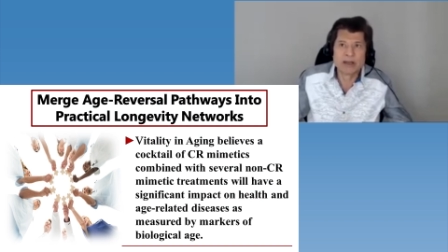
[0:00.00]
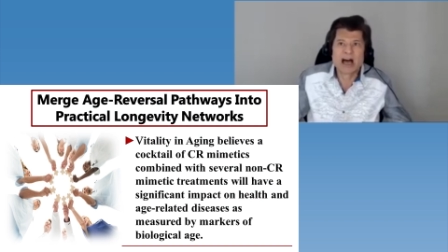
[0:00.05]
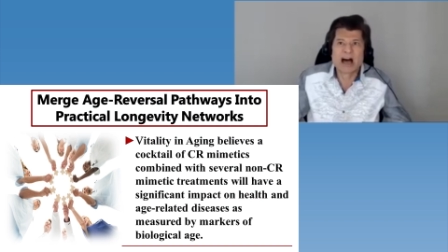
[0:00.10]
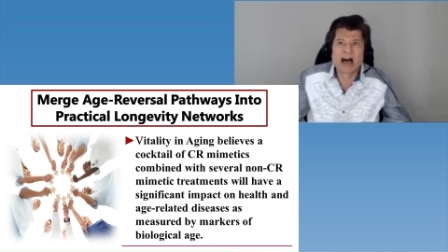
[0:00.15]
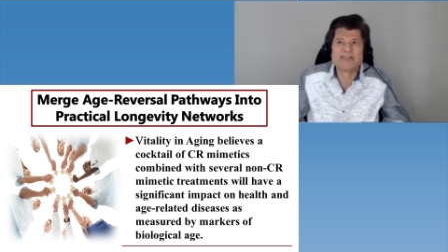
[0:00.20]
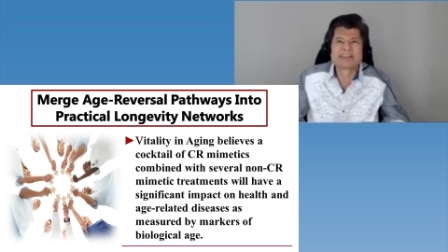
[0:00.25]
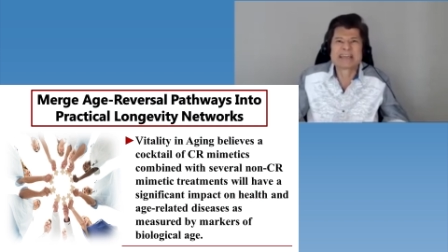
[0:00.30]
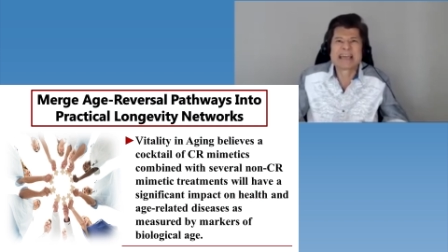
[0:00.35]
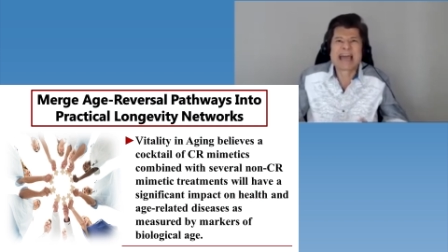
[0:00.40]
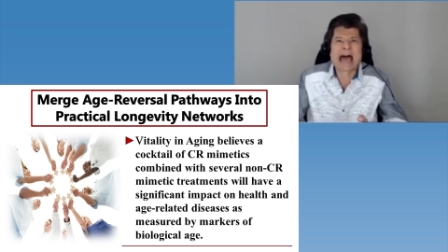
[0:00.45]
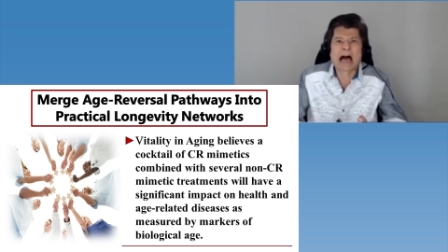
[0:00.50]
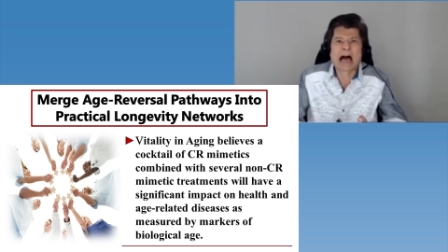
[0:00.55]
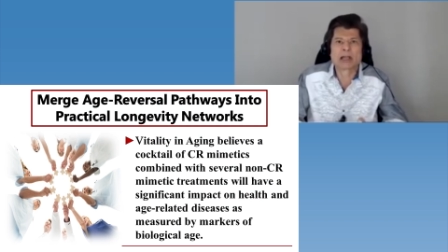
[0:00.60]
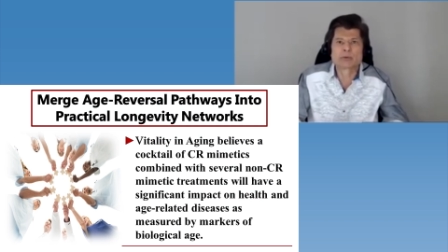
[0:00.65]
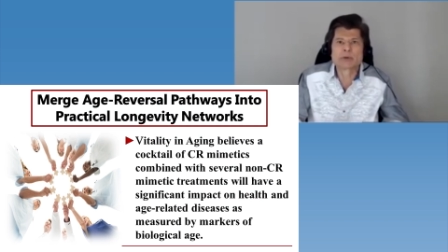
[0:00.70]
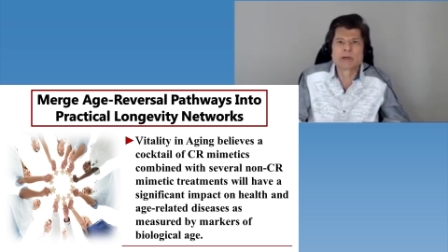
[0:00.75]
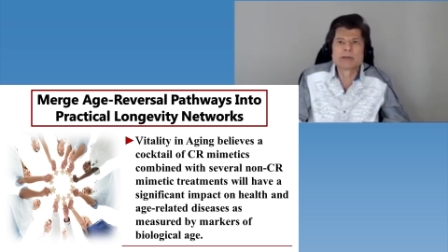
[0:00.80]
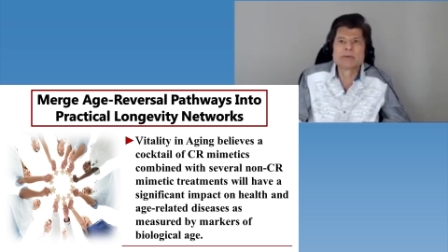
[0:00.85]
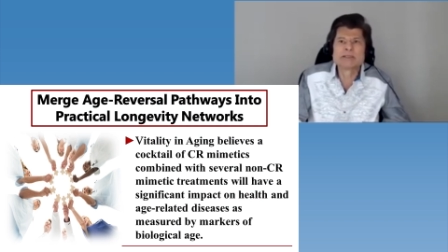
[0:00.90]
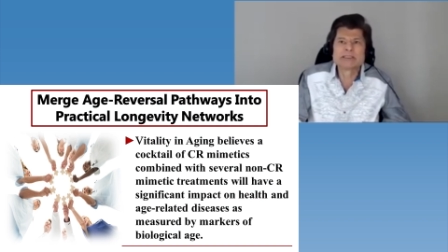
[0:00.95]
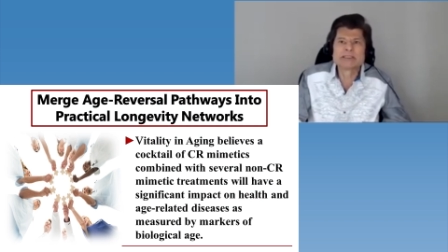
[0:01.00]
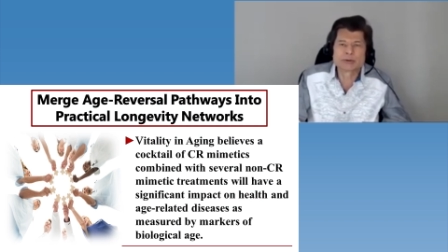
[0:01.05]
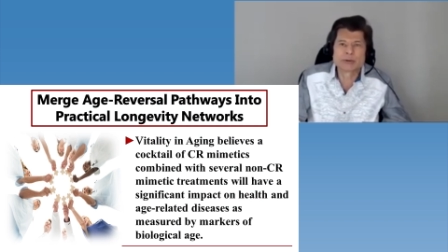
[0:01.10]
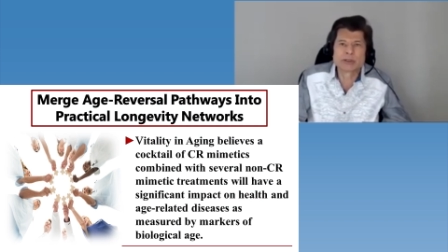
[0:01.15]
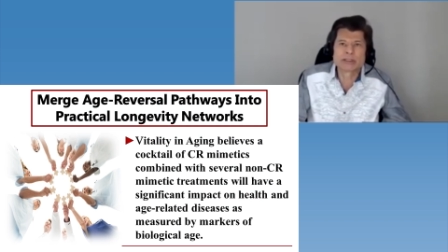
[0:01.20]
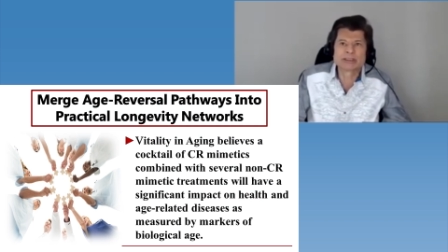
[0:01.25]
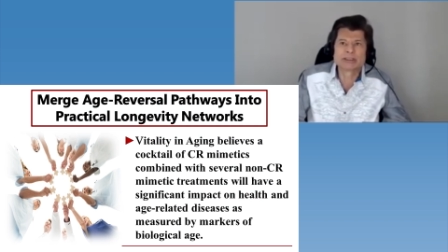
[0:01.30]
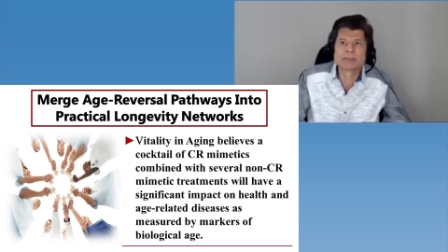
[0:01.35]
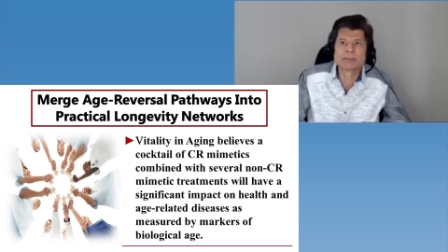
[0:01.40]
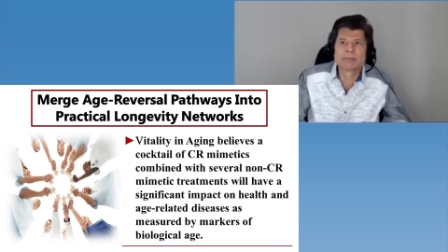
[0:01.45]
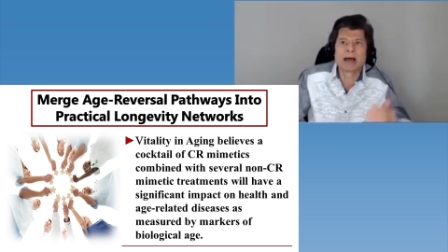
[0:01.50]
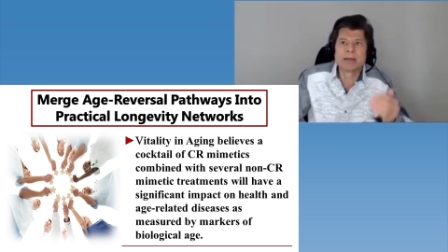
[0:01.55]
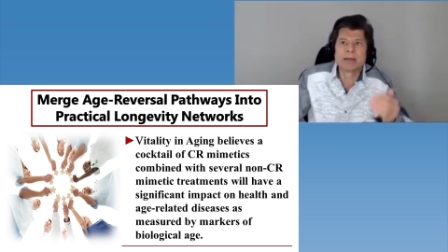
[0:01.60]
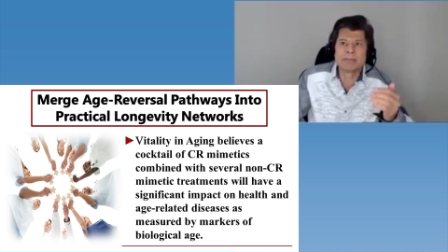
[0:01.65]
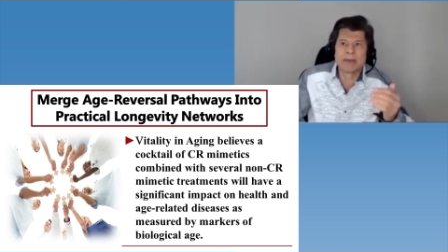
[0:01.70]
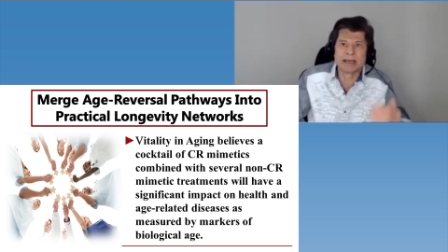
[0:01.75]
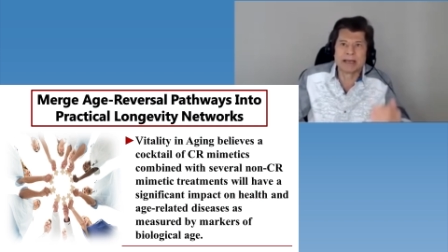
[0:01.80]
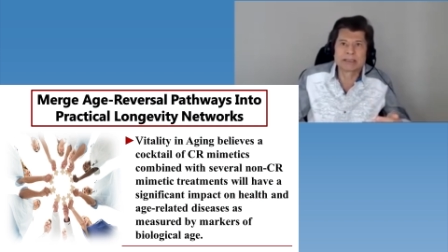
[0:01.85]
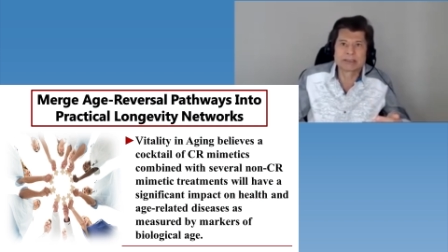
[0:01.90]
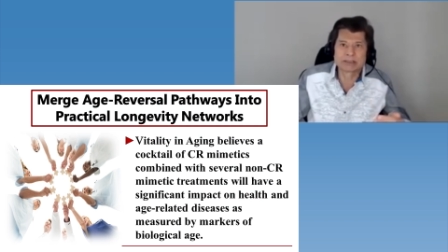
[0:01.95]
of calorie restriction
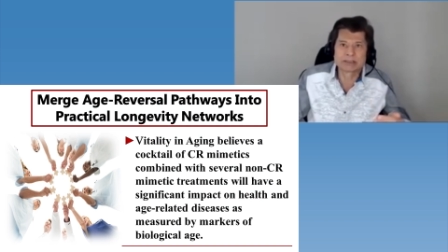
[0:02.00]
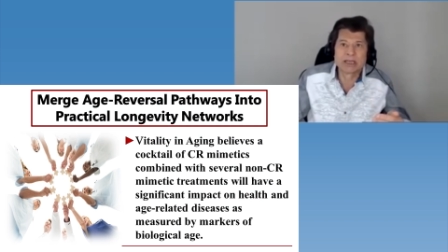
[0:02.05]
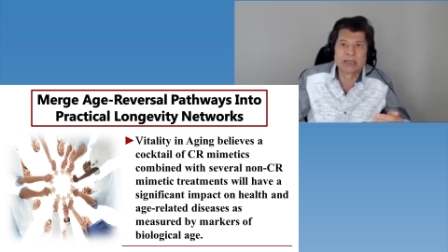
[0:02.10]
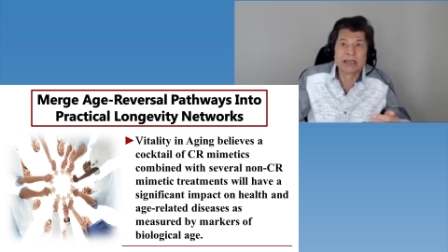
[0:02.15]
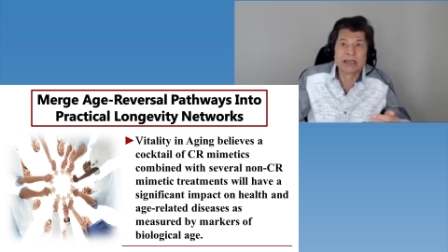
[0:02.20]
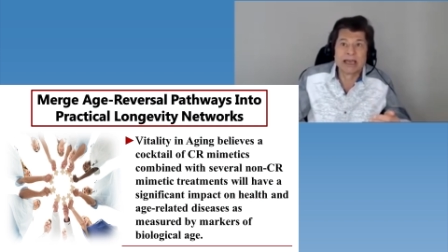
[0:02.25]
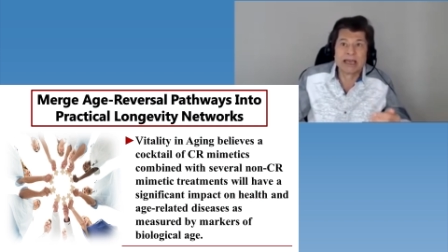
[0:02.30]
mimetics